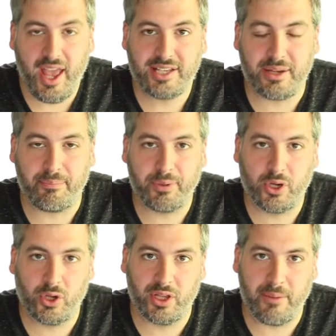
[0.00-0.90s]
It's a
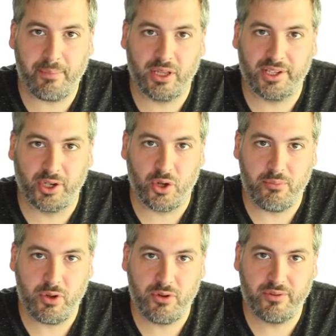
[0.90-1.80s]
purely political
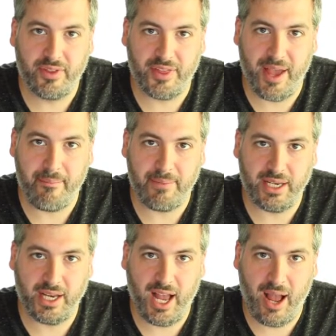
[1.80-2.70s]
move that
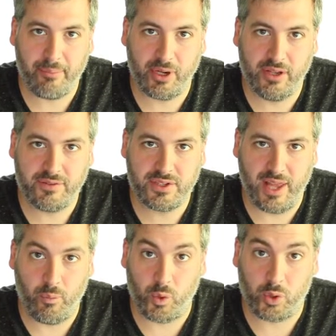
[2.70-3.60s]
media operatives
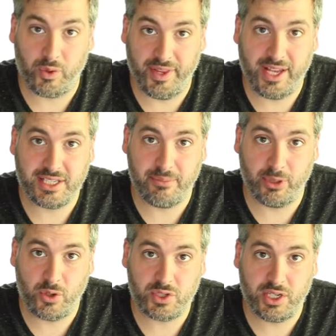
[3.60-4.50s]
that work with Nancy
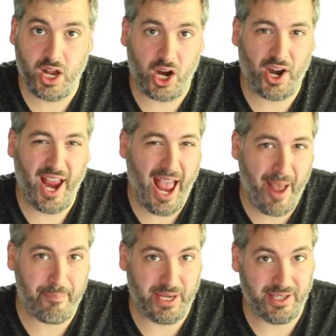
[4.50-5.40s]
Pelosi are
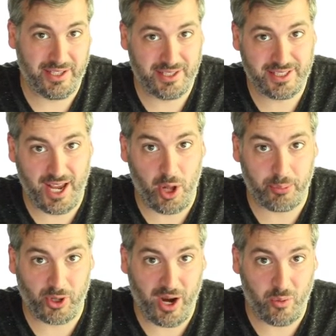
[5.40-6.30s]
happy to
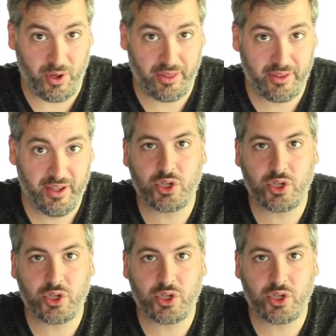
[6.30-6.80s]
help her out with.